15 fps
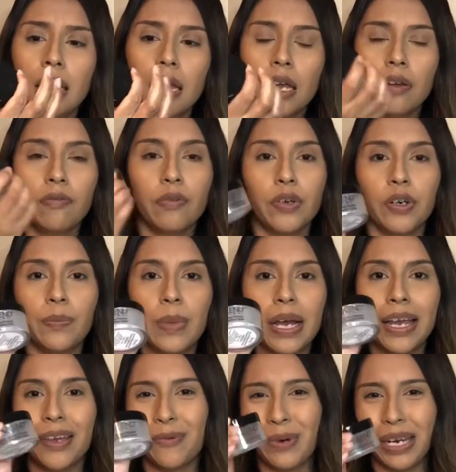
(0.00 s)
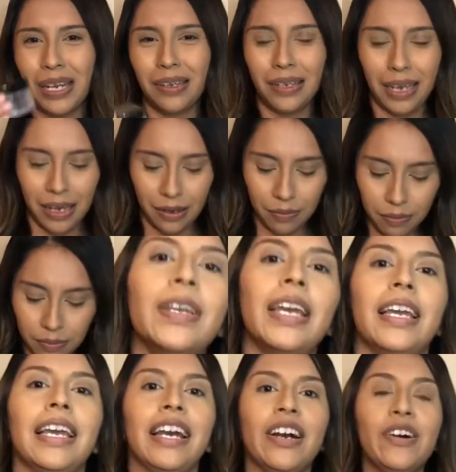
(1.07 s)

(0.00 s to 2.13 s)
for my wedding day. Okay.